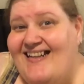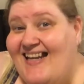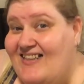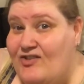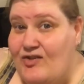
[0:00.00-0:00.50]

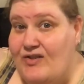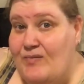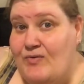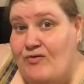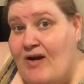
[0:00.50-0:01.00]
Next to the
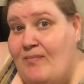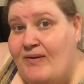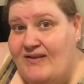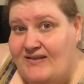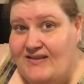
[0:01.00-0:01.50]
subscribe
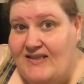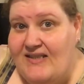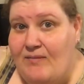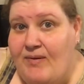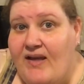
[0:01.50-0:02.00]
button is
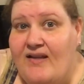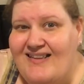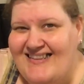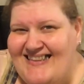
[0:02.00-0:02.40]
a bell.